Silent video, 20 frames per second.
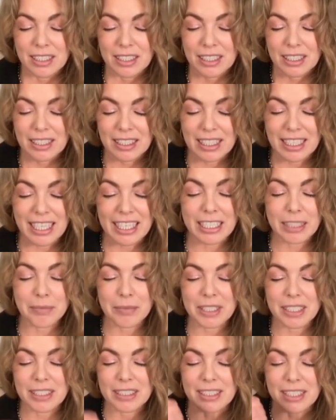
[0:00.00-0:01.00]

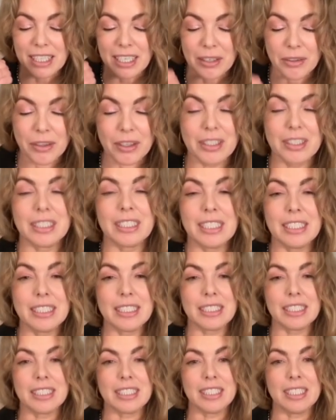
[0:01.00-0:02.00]
alignment,
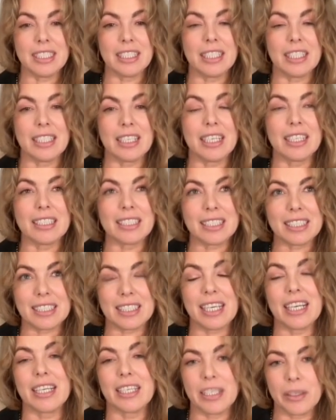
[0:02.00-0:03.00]
authenticity, and
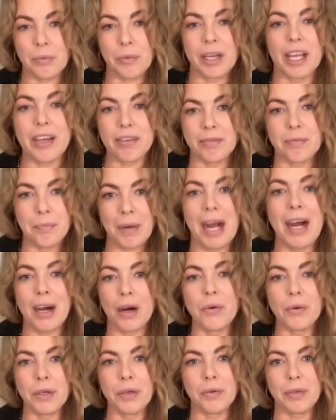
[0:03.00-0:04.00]
understand that we have
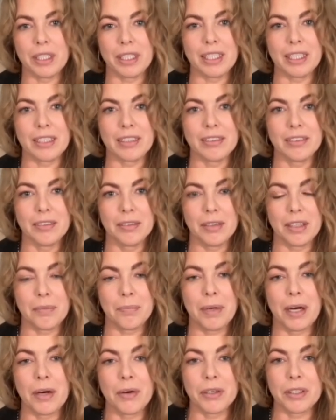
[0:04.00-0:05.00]
power within. The
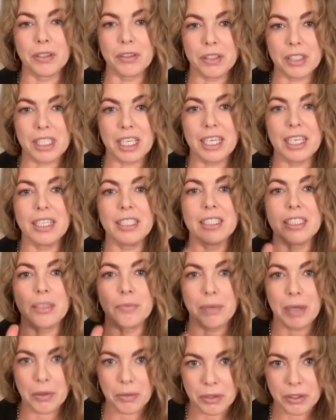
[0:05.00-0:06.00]
power to change, the
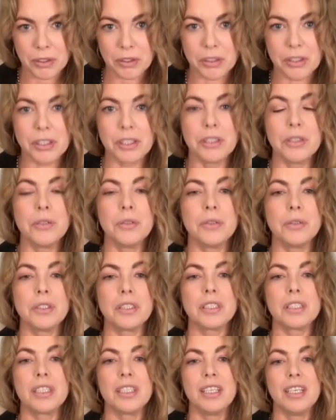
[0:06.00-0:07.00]
power to
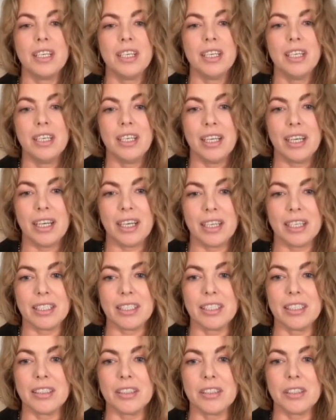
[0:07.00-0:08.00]
choose,
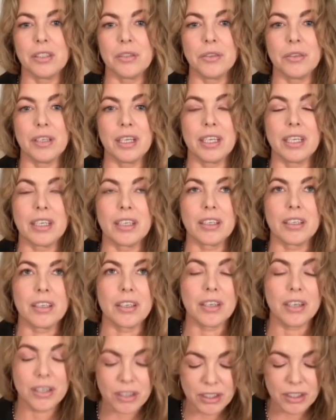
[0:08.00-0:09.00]
and to
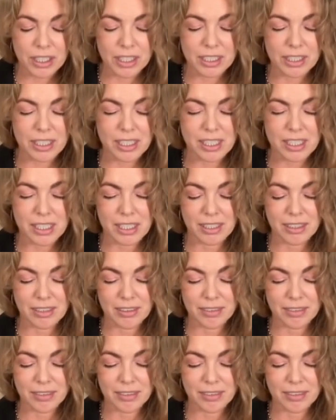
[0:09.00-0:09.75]
encourage